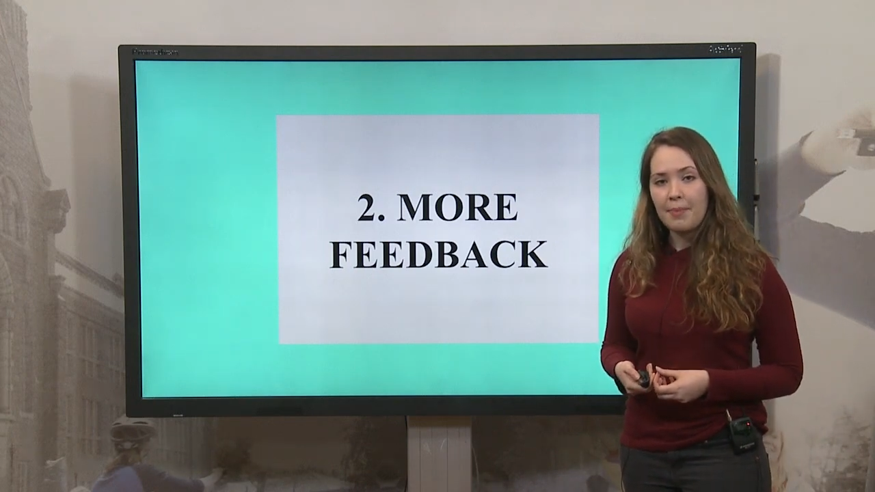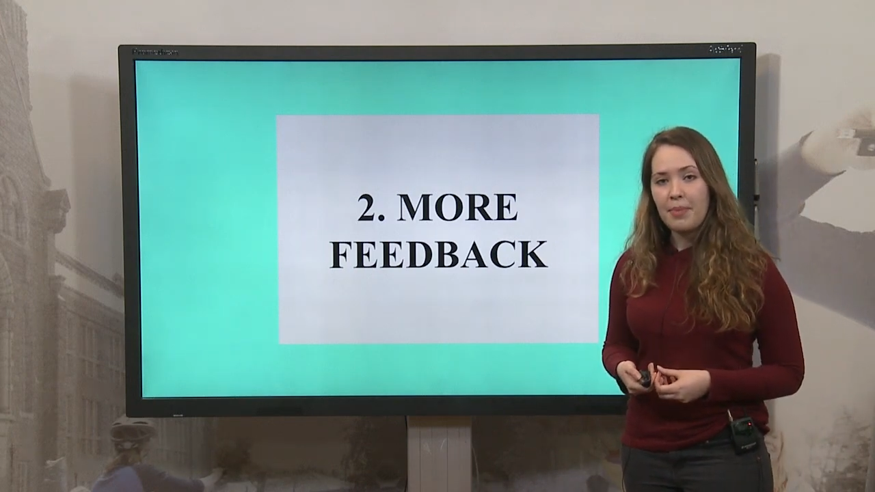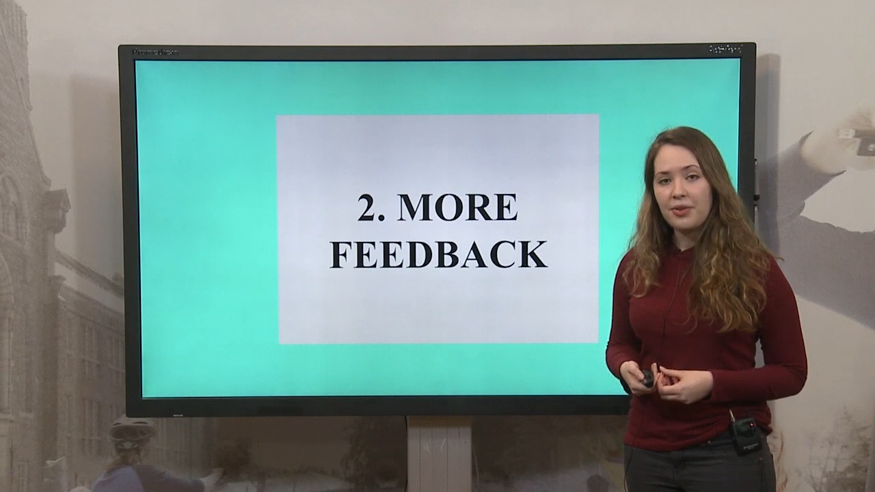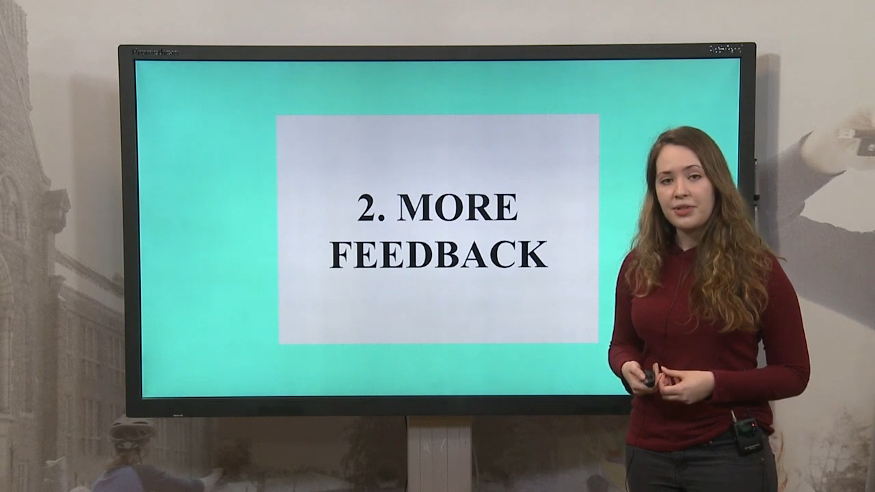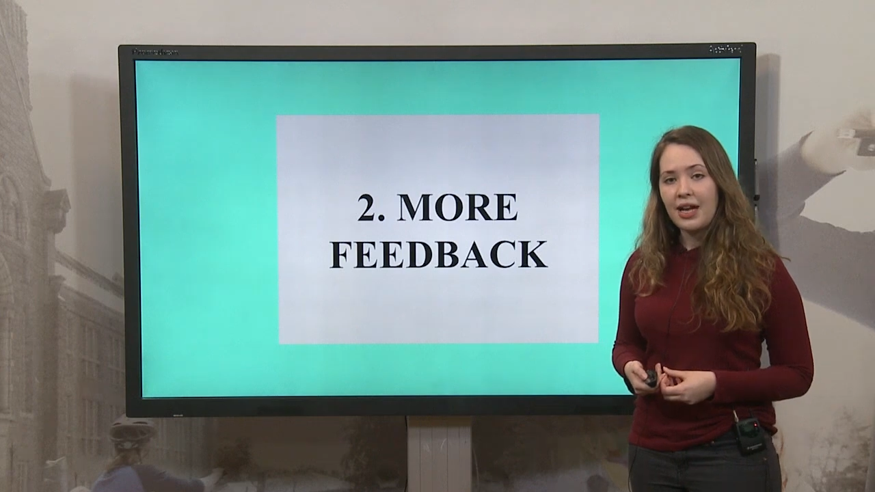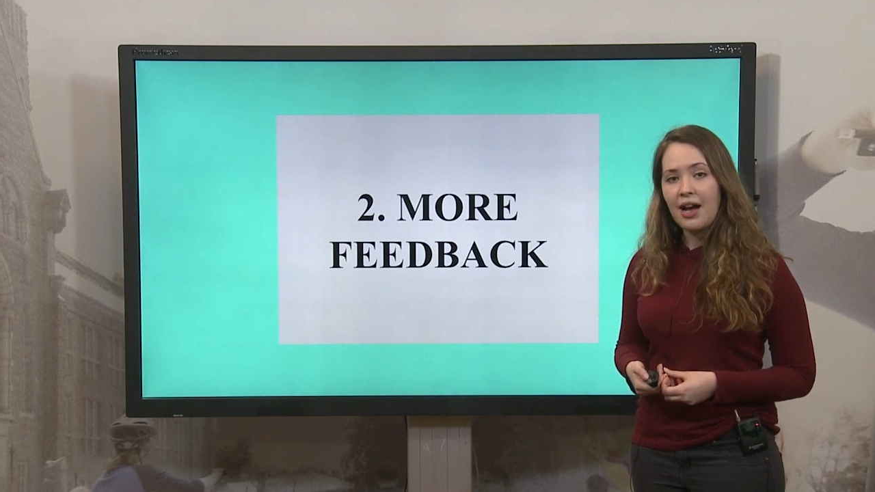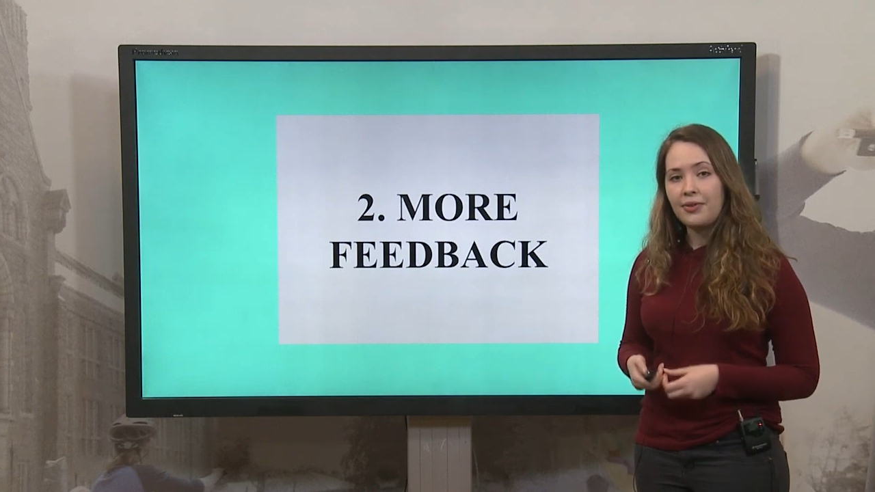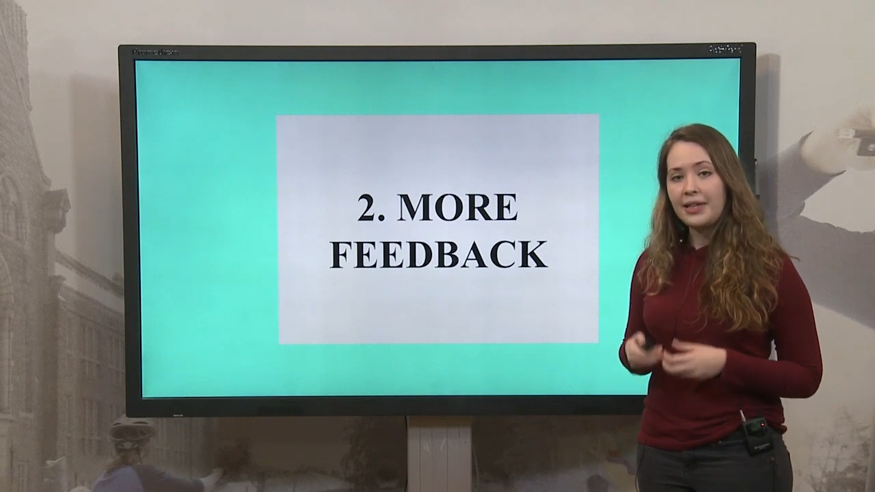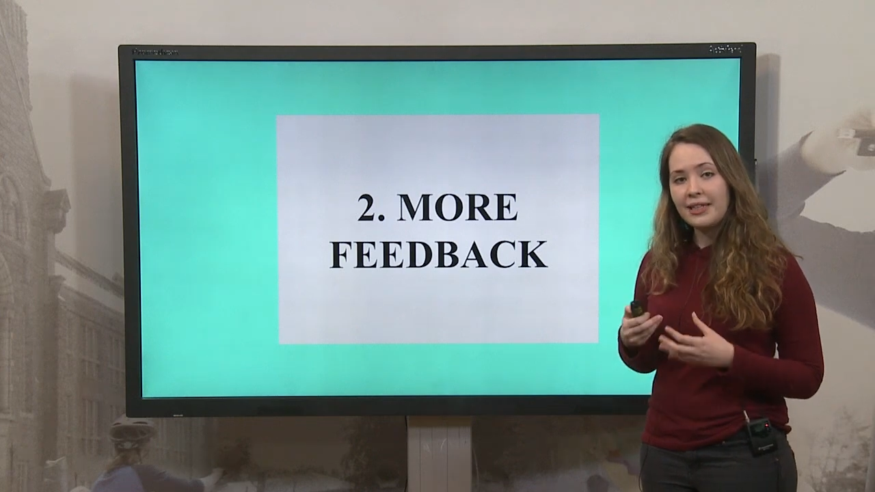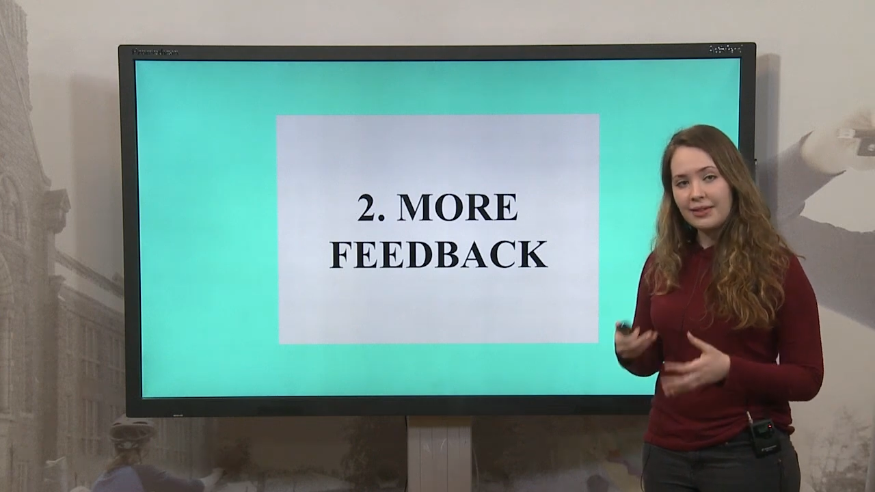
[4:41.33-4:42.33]
about how
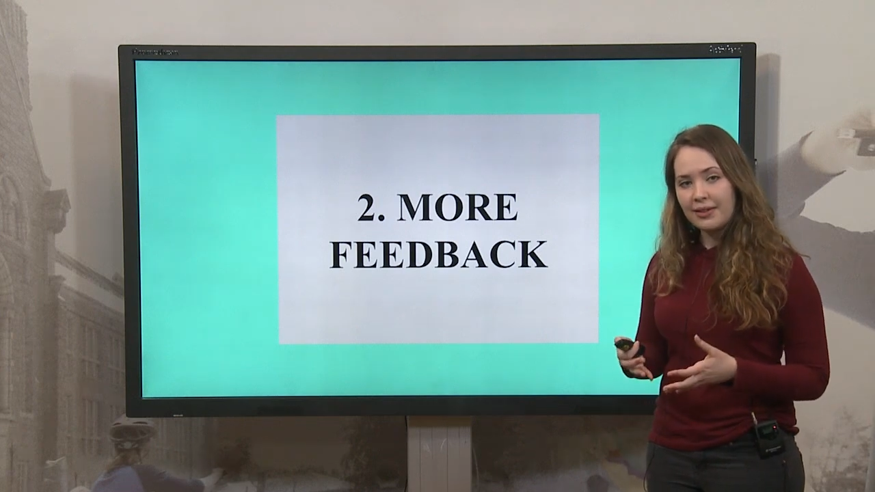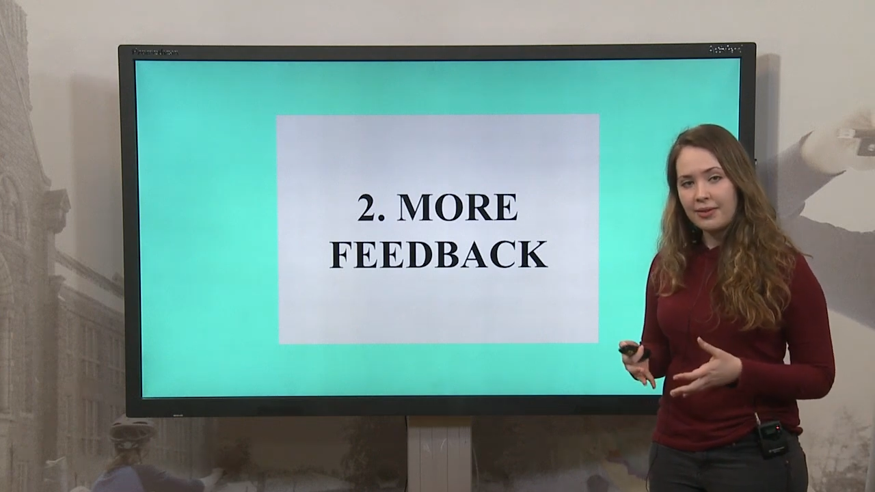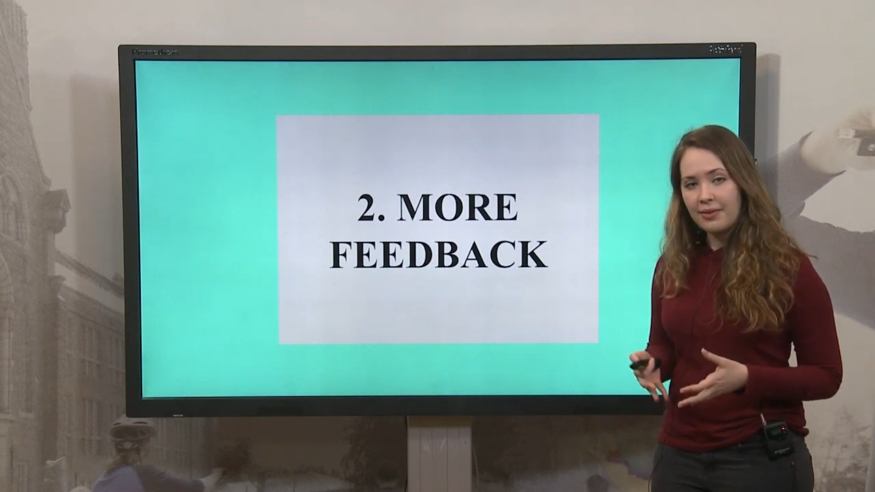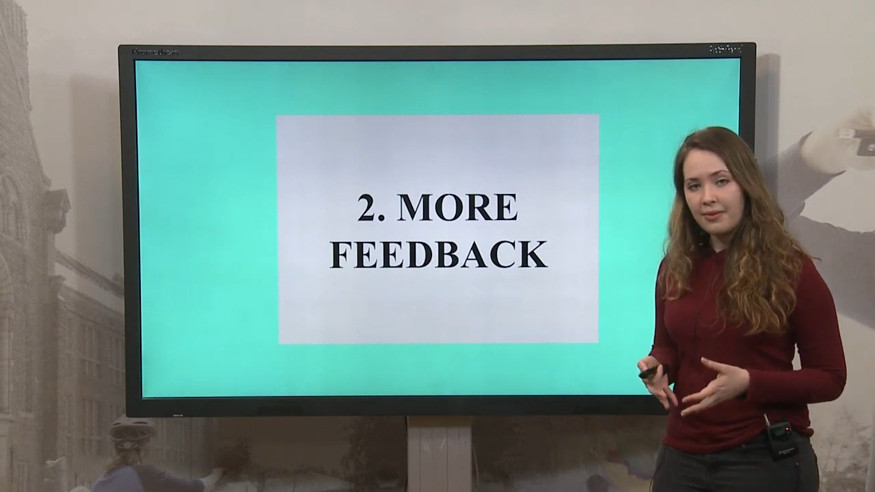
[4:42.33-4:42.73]
little